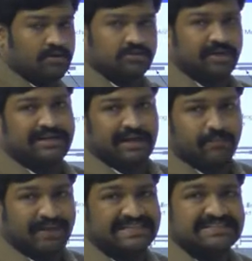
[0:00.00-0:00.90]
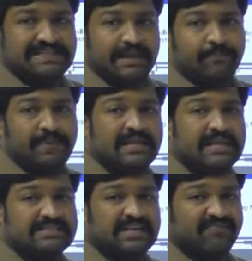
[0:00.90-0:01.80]
So it completes the
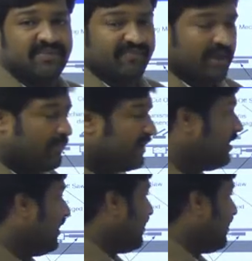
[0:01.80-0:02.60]
impregnation of the fiber